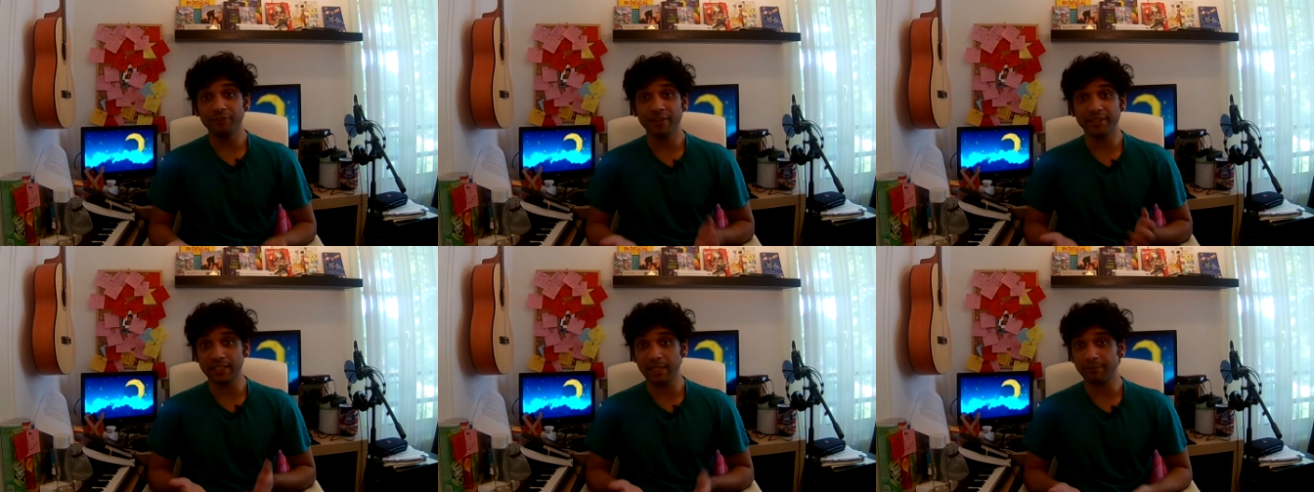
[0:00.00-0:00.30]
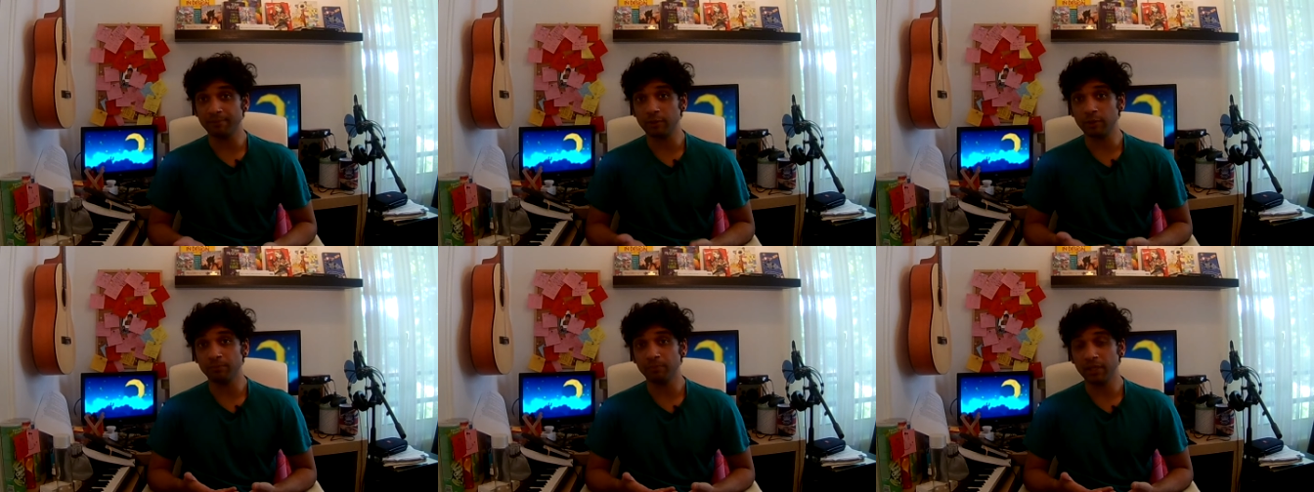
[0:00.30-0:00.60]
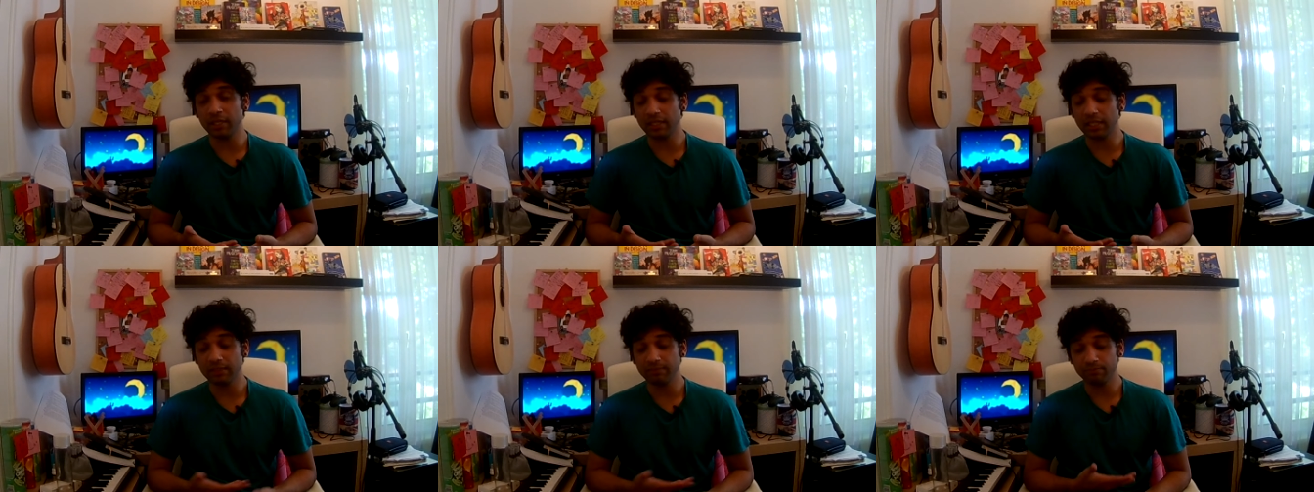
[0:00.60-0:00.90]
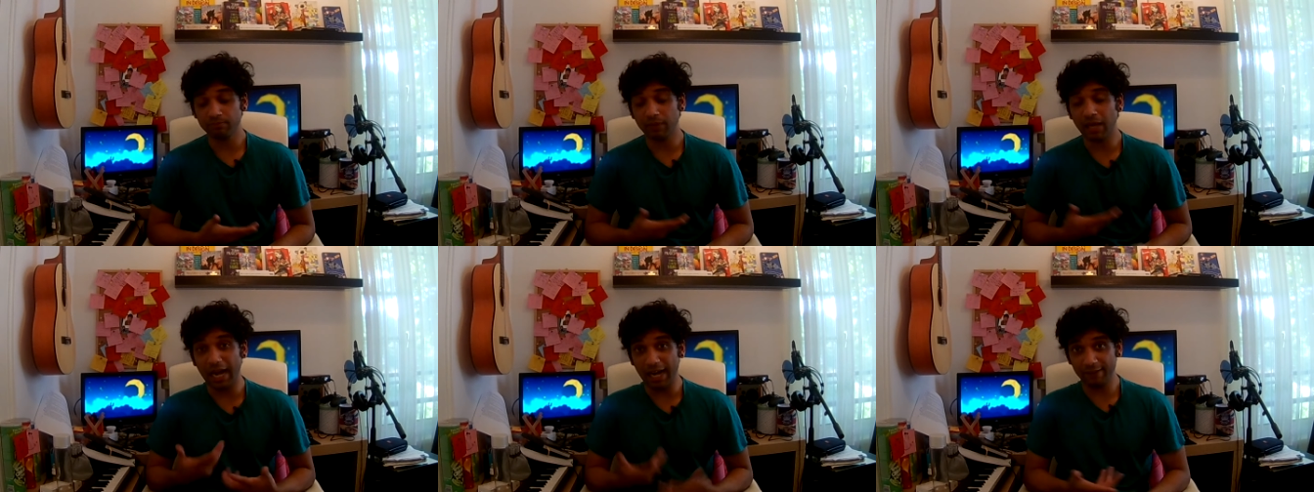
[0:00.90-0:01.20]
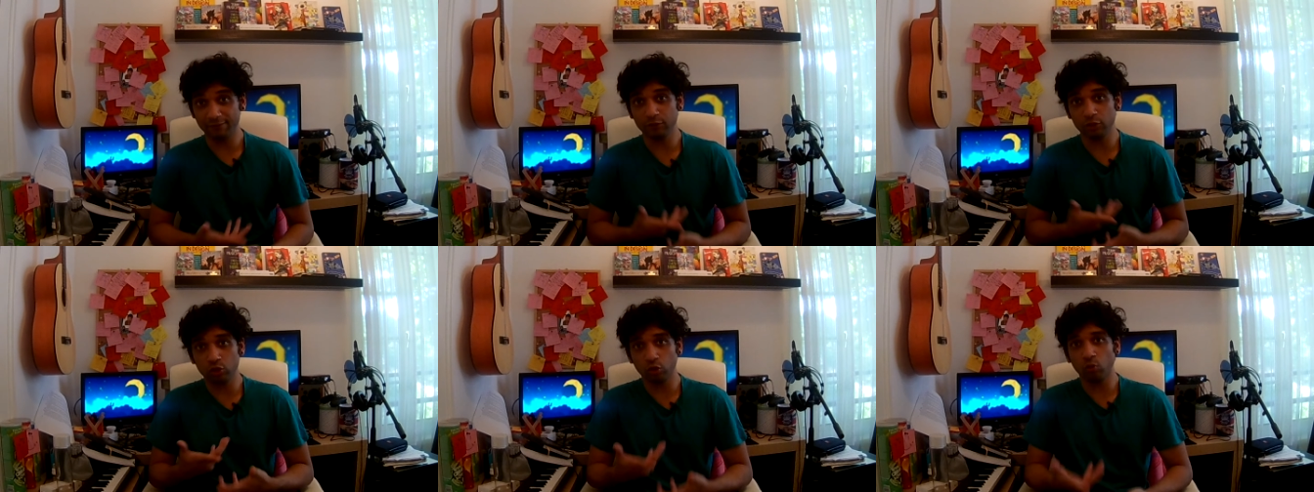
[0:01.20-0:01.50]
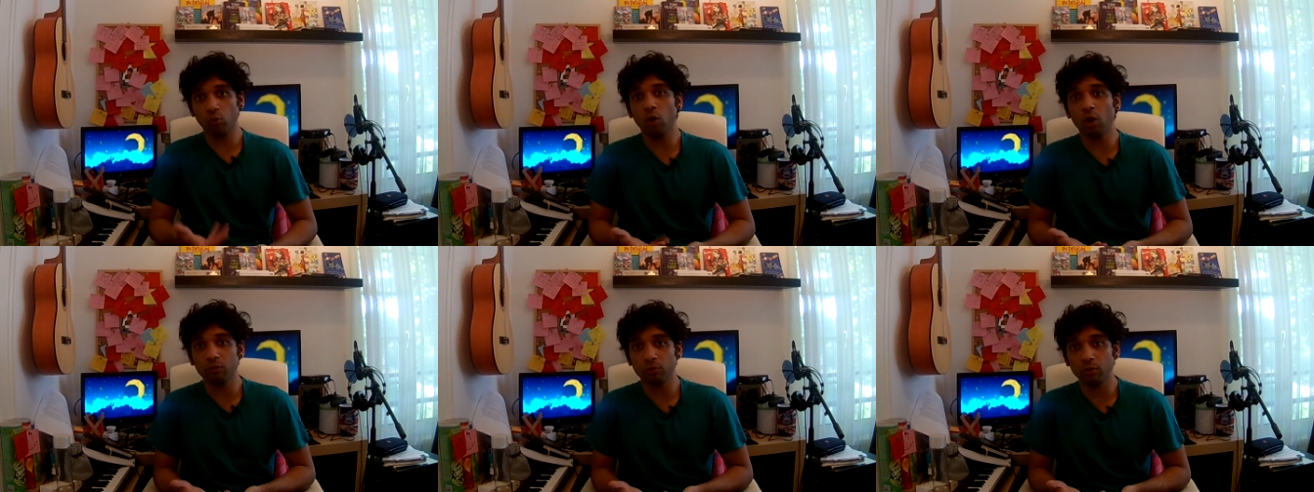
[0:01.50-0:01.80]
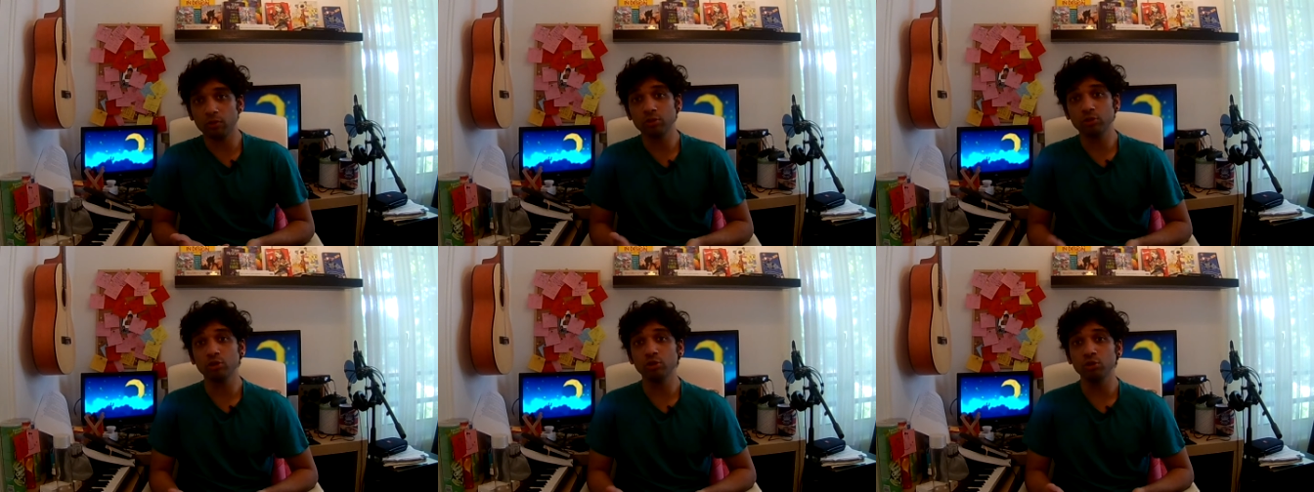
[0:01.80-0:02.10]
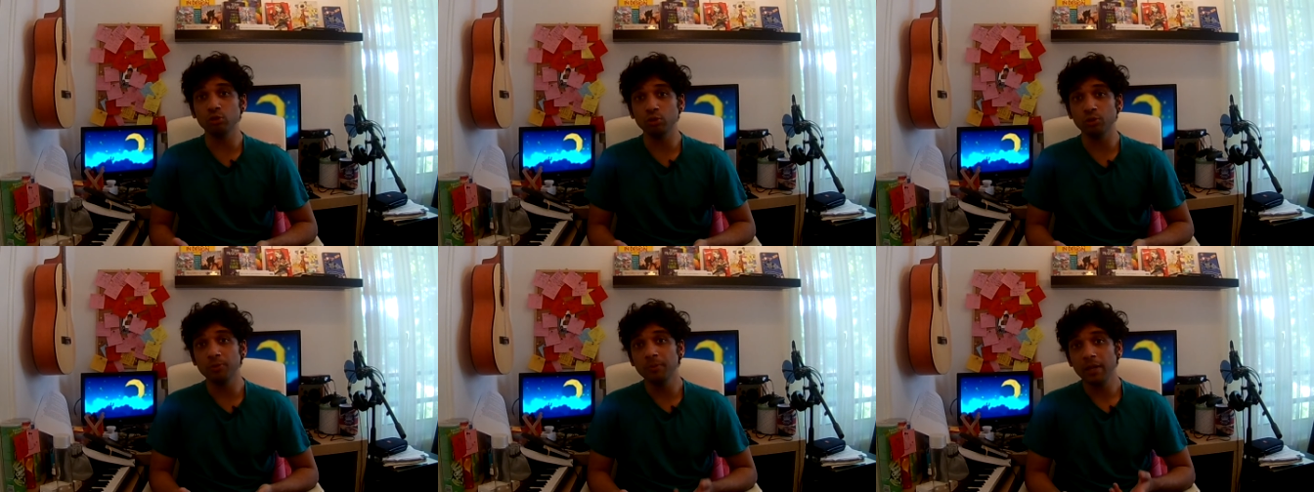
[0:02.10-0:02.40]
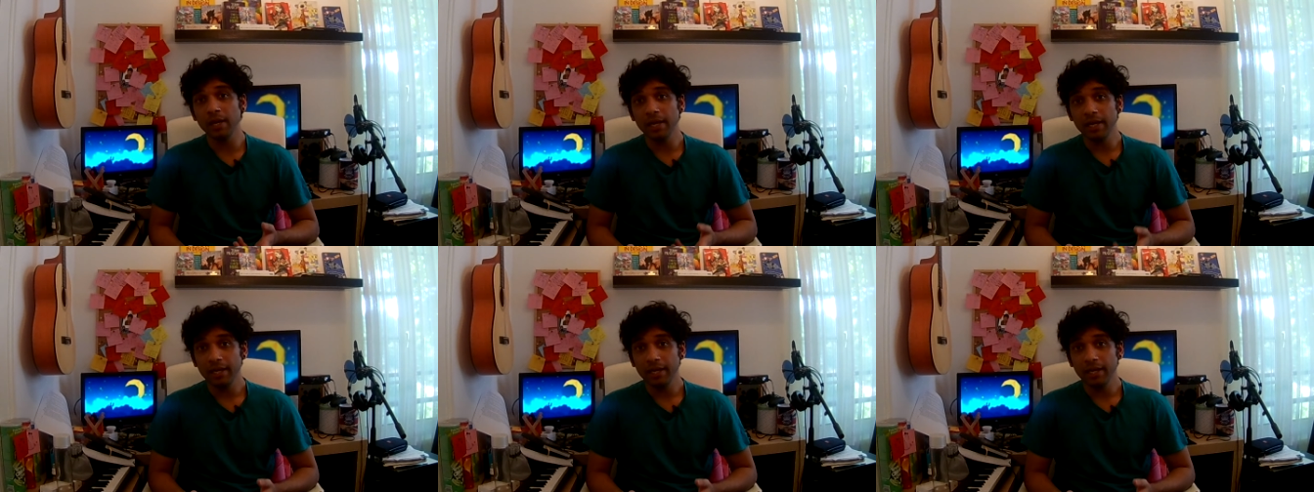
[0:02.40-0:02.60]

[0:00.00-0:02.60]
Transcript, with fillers: for example, but after the World War II,